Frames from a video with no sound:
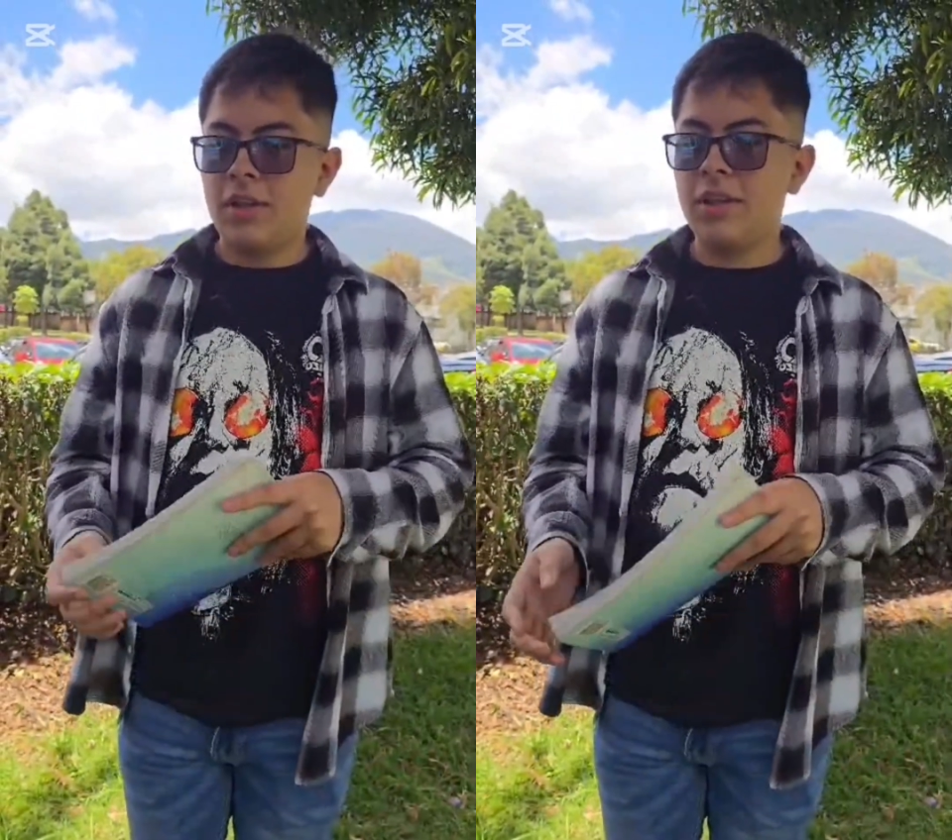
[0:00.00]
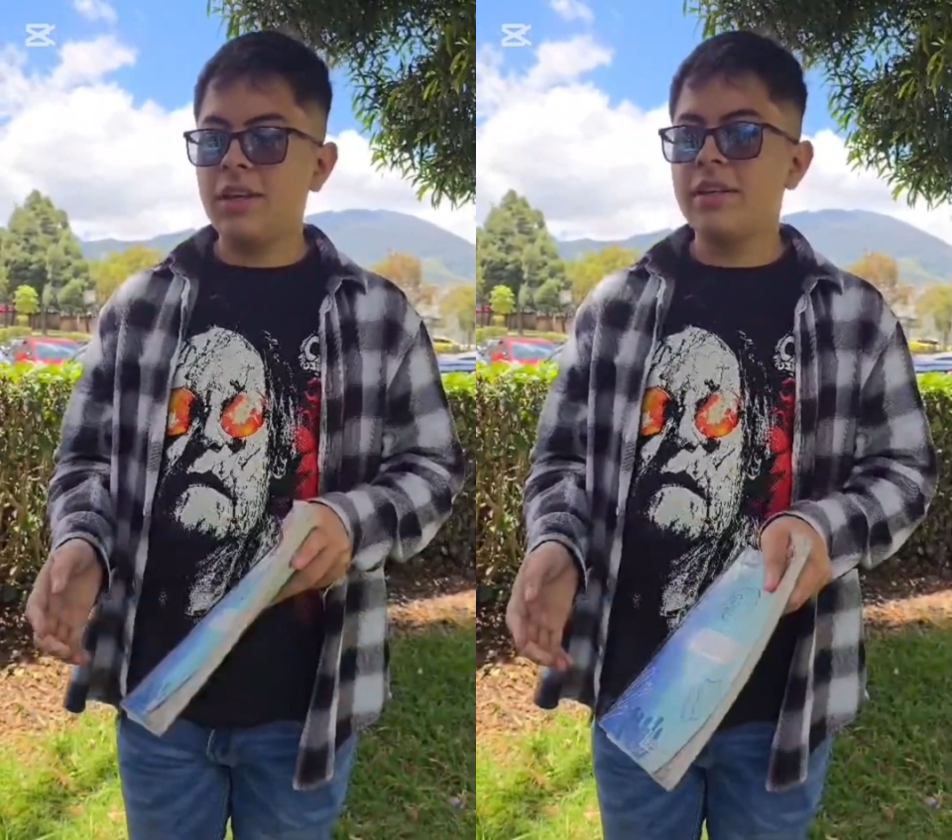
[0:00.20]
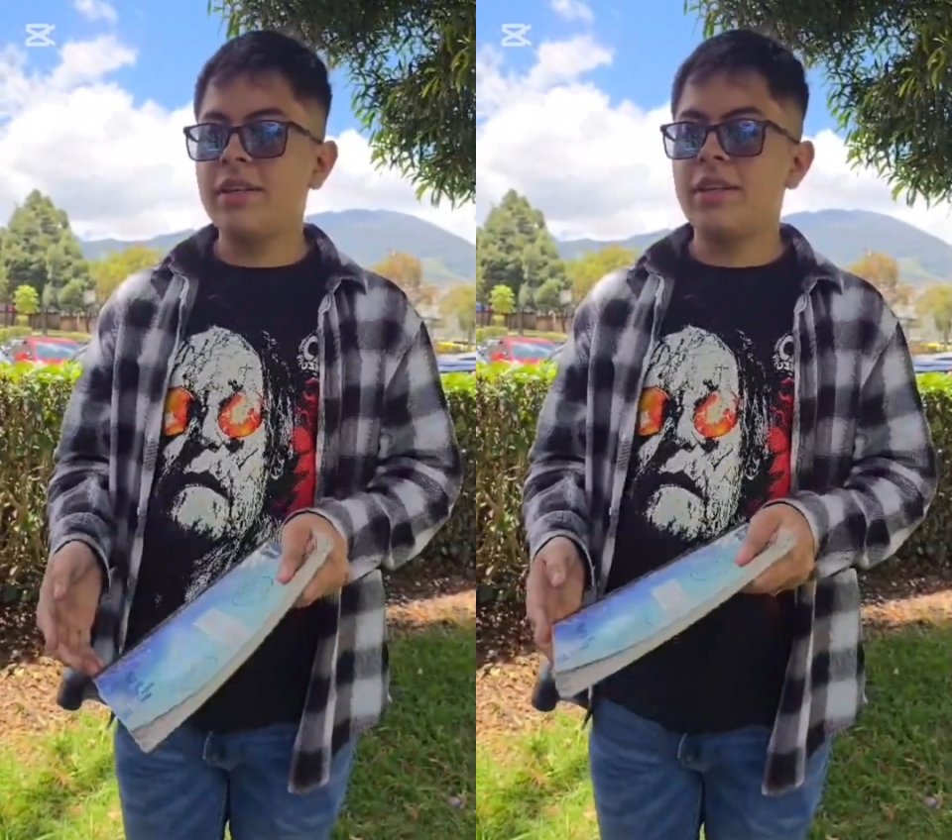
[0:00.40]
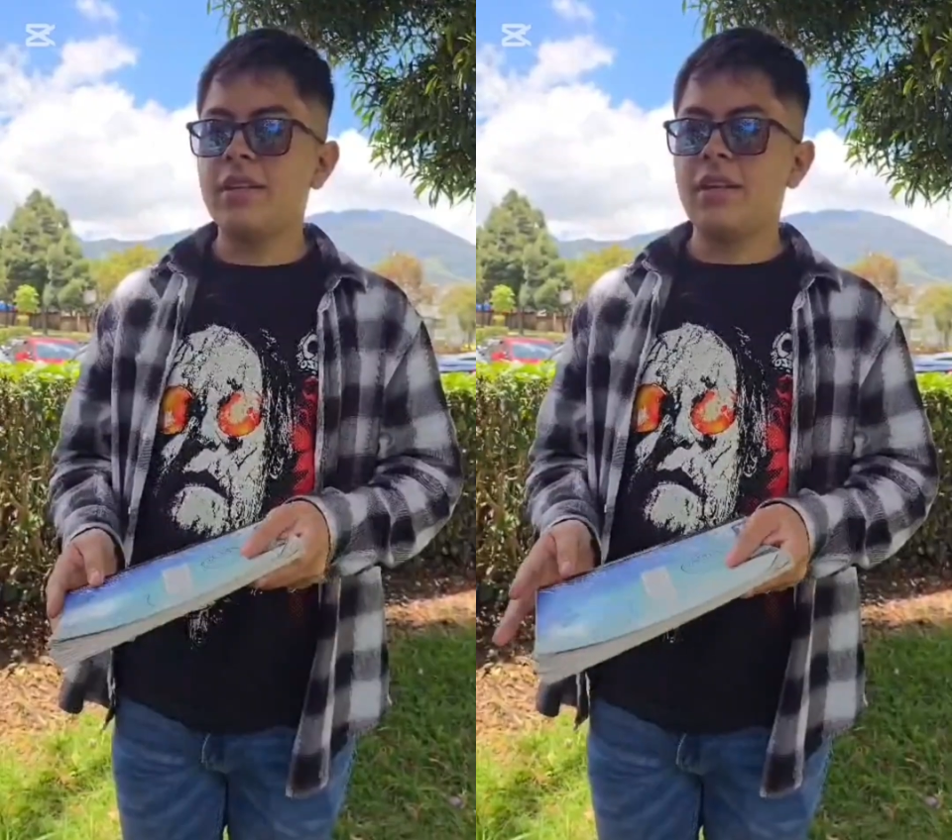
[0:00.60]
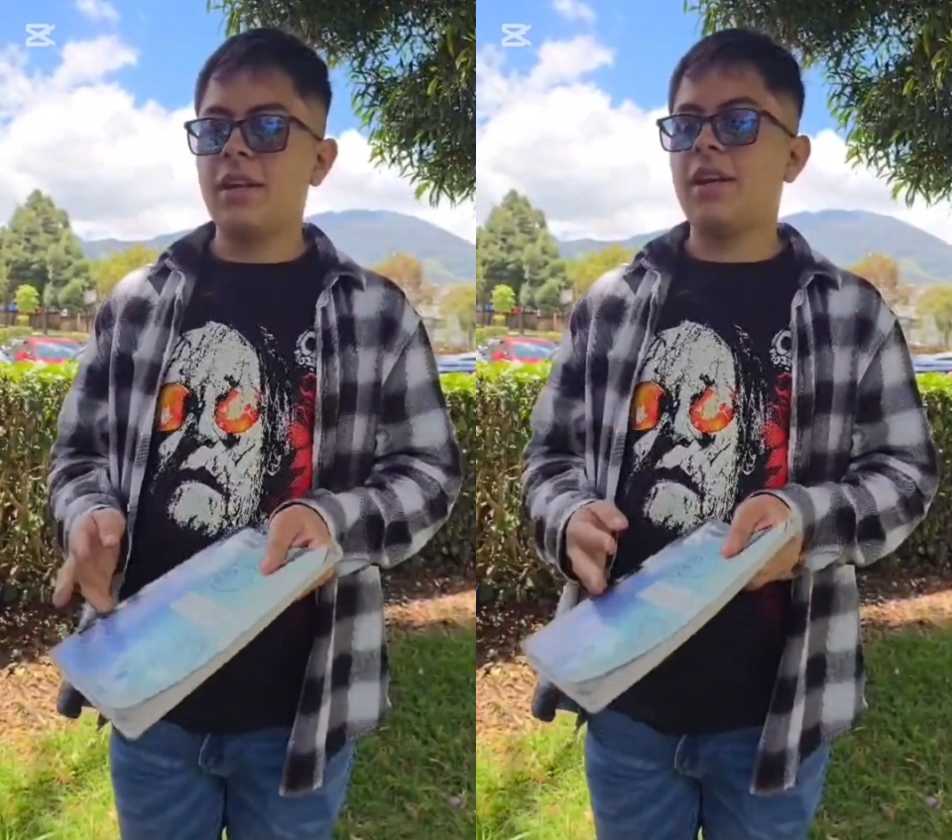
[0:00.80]

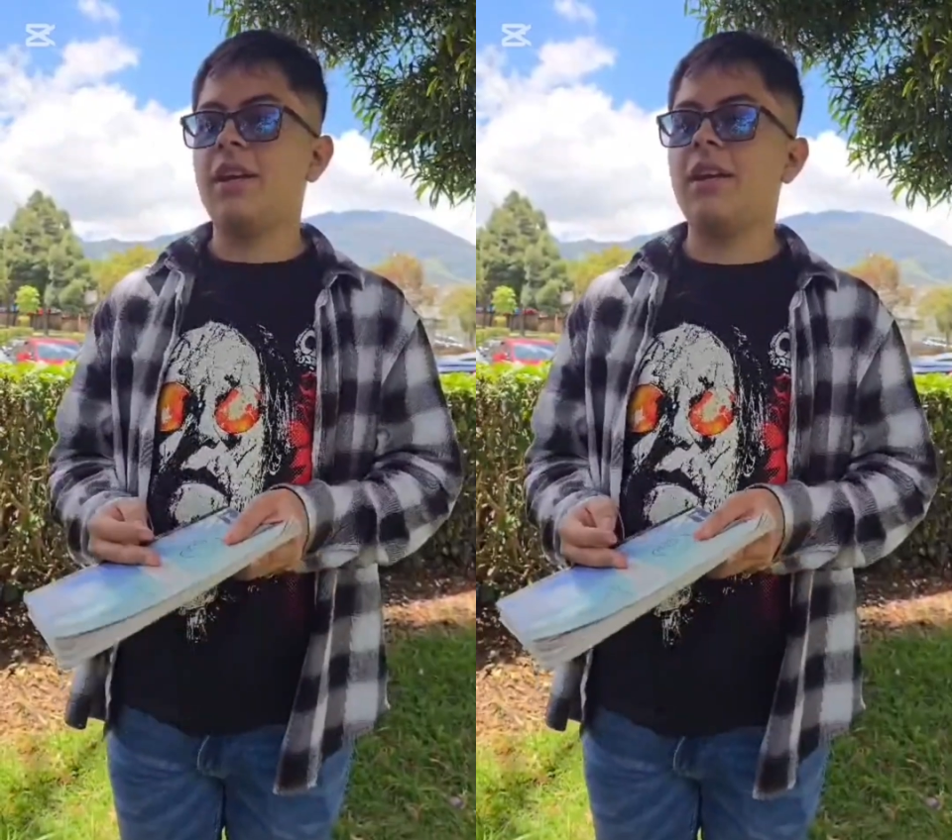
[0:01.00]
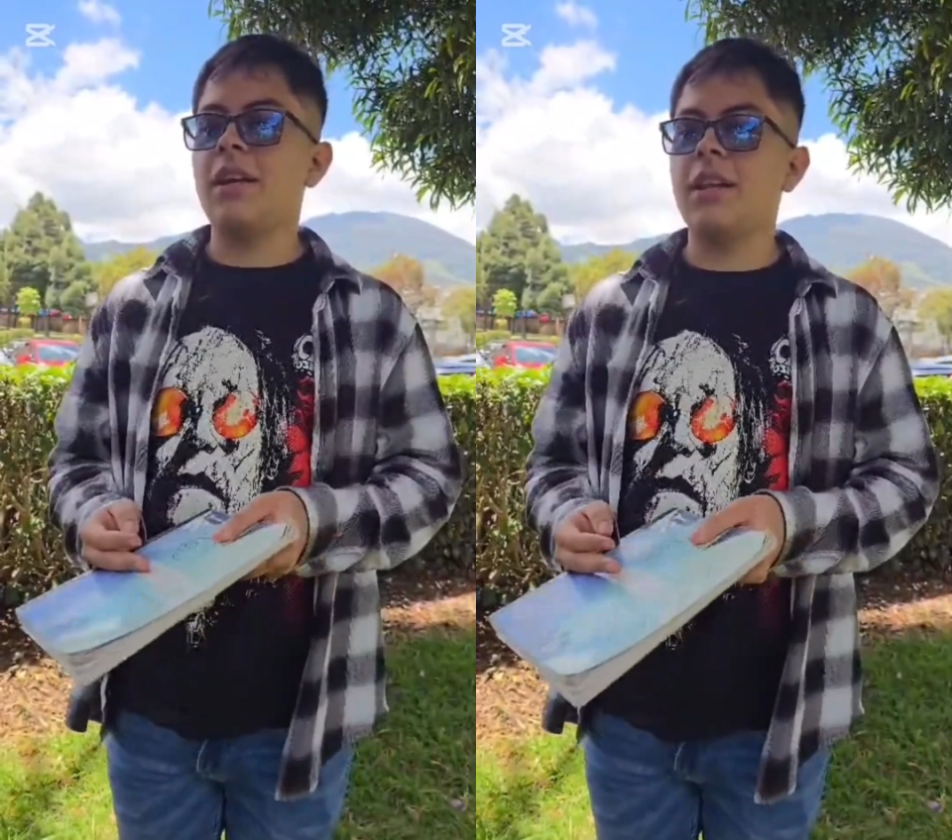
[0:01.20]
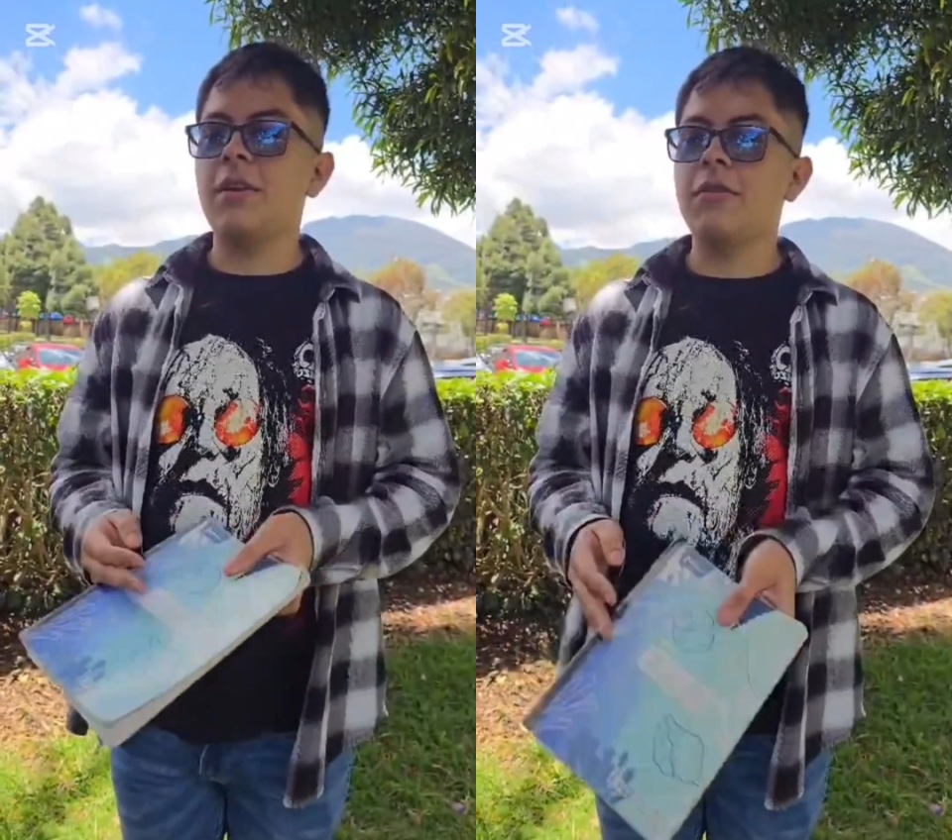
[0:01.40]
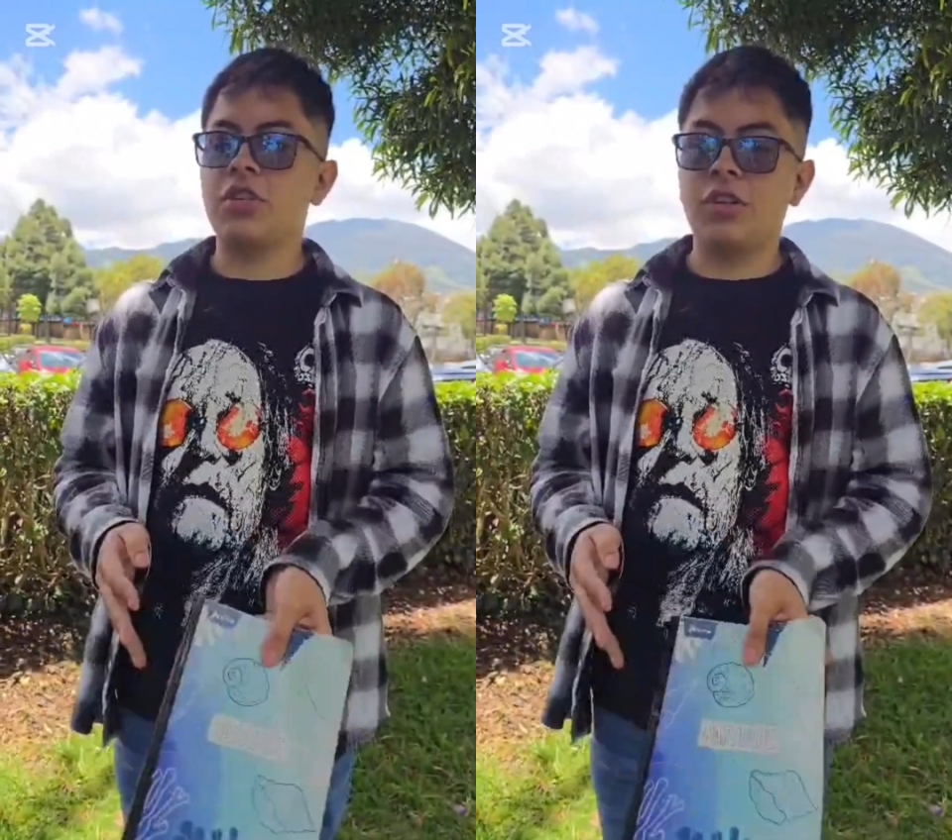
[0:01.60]
These language